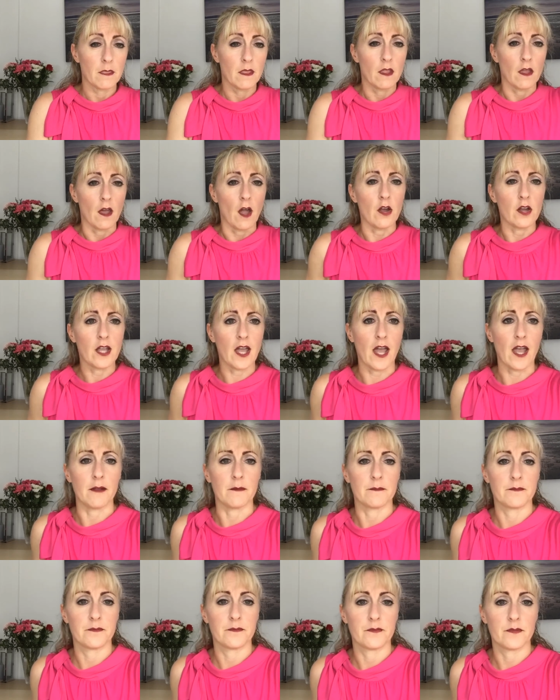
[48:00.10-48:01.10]
Okay,
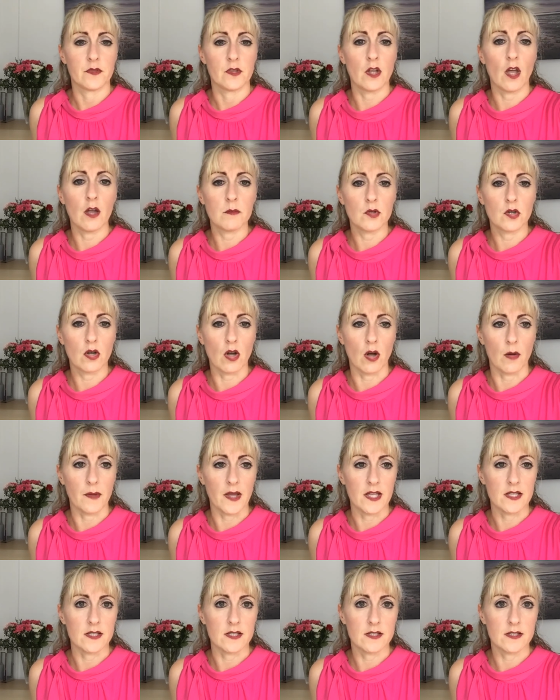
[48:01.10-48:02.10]
no more
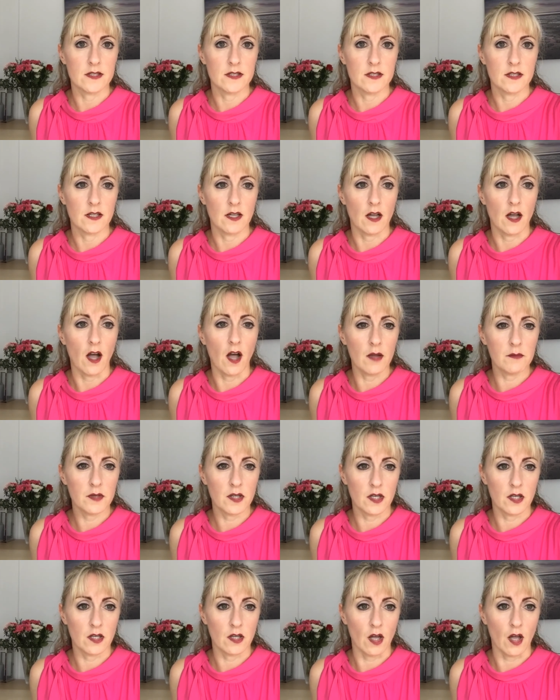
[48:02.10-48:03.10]
comments. I'm
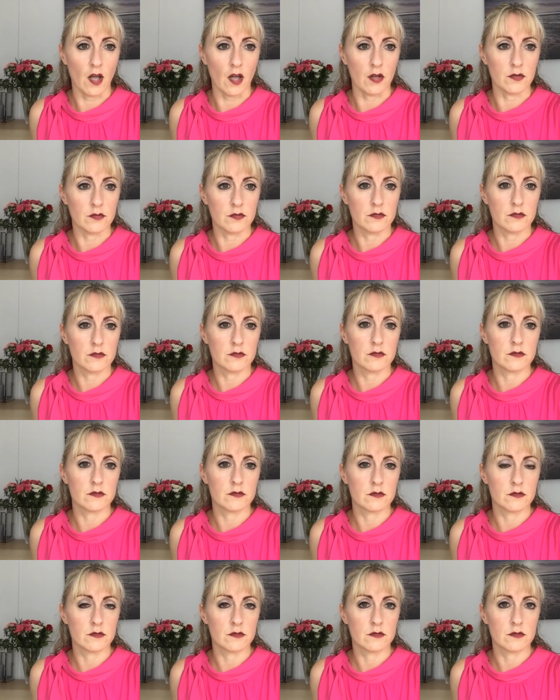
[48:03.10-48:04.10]
gonna go.
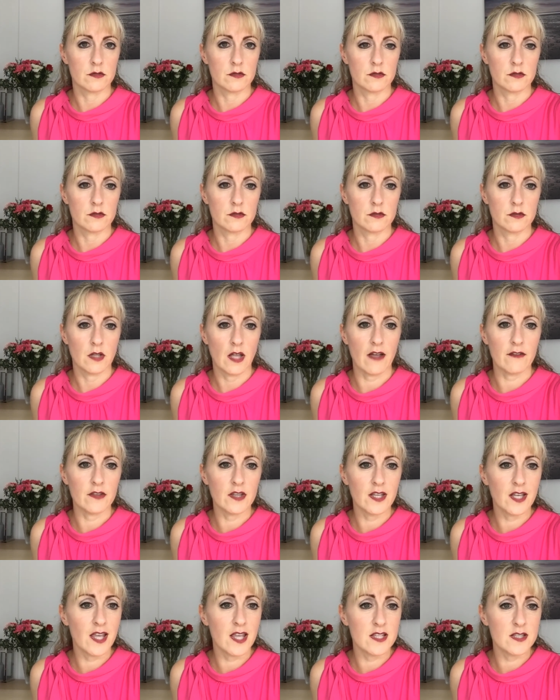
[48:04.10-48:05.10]
Haven't the
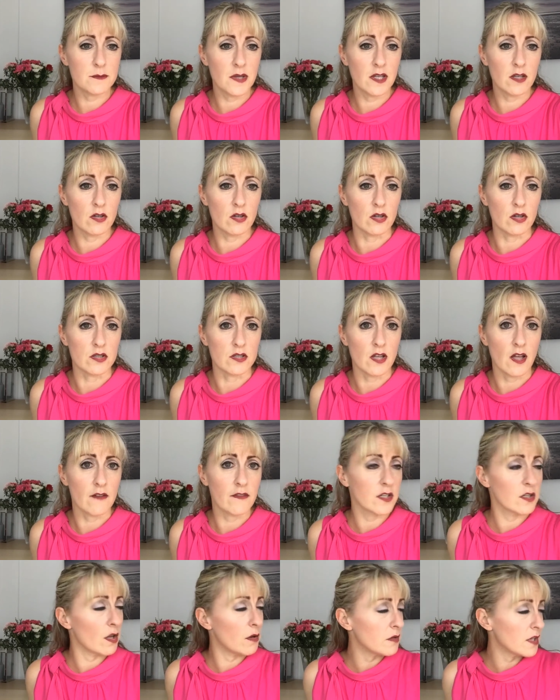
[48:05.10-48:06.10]
kids been good? I've had
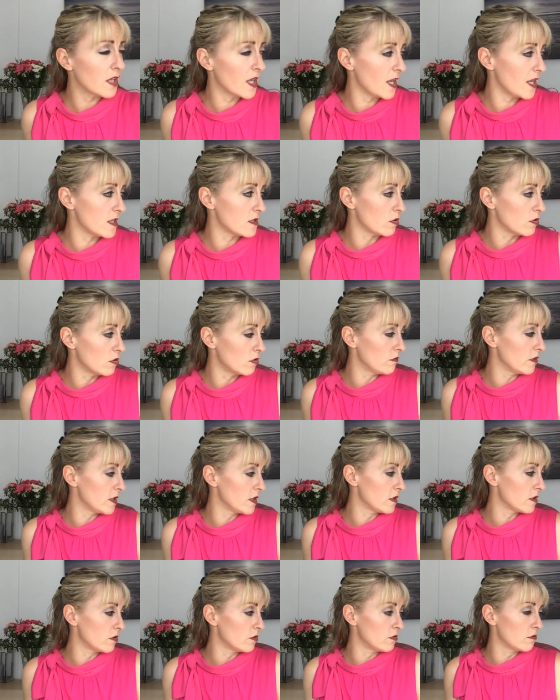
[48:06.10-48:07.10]
no kid or
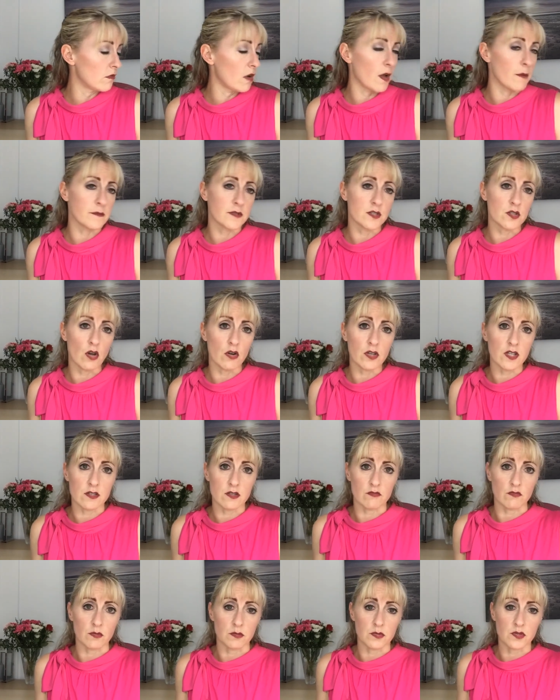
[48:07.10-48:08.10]
dog
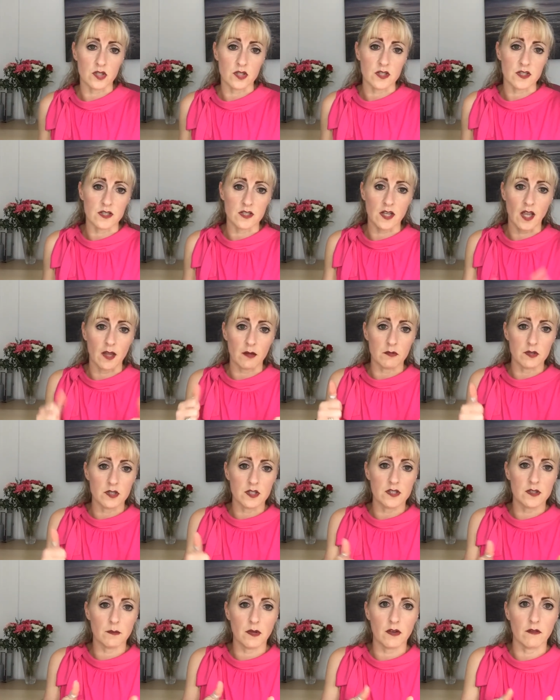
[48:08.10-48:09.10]
interruptions today, which is
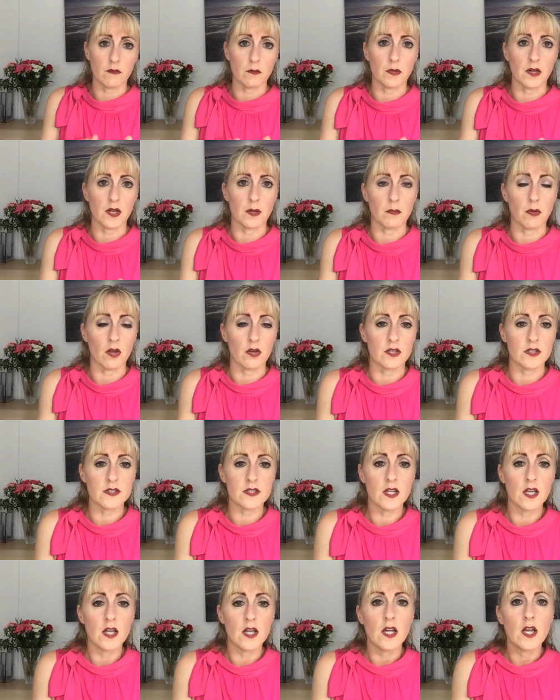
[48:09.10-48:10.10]
a bit of a Billy bonus.
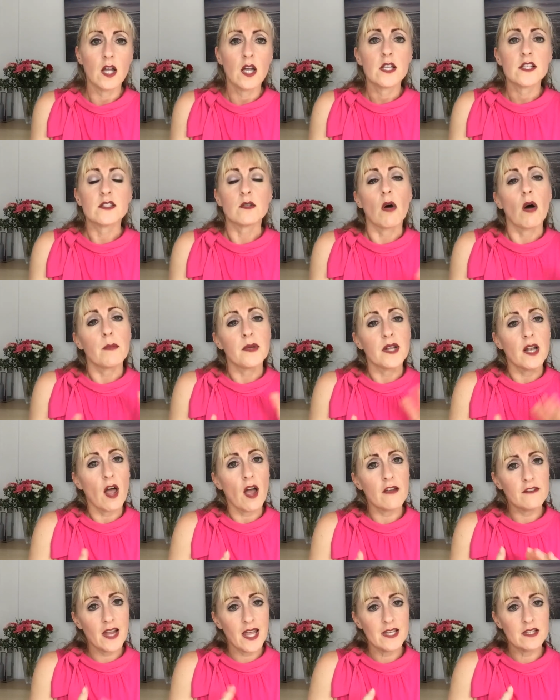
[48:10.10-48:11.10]
So I'll be
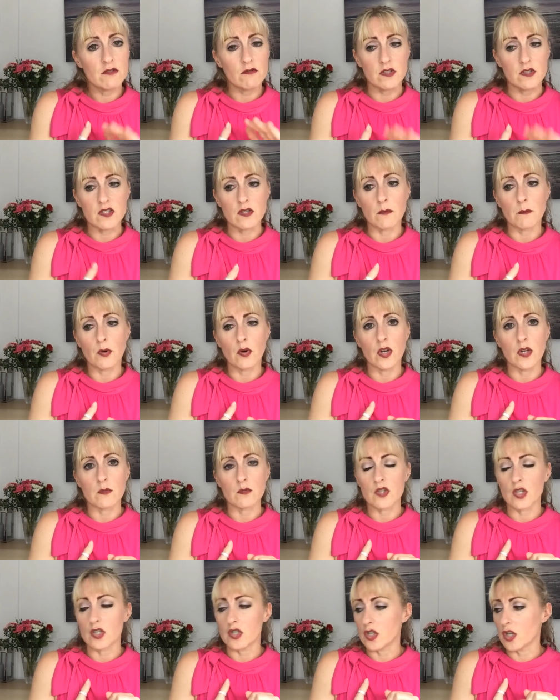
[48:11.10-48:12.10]
live later at some point
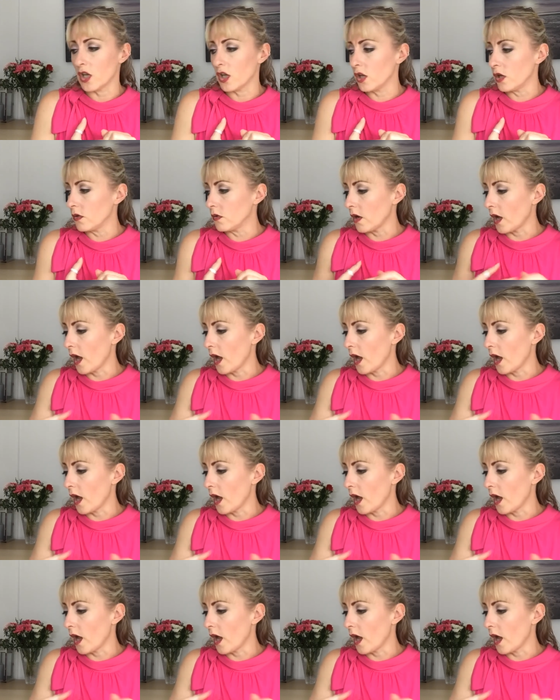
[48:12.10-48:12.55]
to do